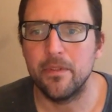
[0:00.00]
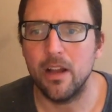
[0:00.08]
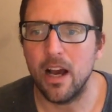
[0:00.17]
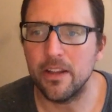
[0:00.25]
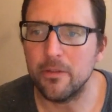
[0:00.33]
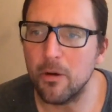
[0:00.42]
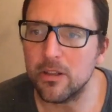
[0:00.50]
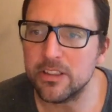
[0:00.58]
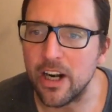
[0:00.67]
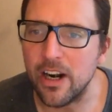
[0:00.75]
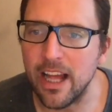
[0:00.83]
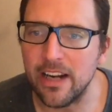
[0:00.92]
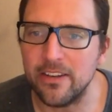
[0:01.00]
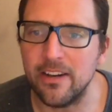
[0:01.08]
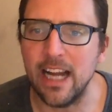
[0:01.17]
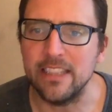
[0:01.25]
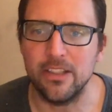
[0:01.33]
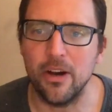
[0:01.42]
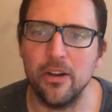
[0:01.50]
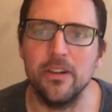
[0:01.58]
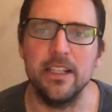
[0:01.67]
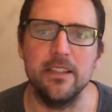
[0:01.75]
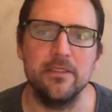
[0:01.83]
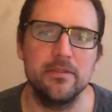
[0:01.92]
Uh, the war started on a lie.
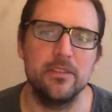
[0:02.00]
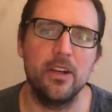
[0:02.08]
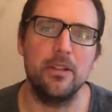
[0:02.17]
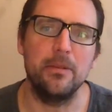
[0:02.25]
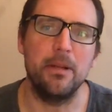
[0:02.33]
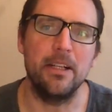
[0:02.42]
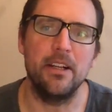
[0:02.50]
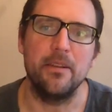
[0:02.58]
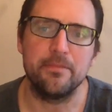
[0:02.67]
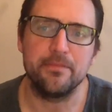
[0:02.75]
Totally. Totally, Pender.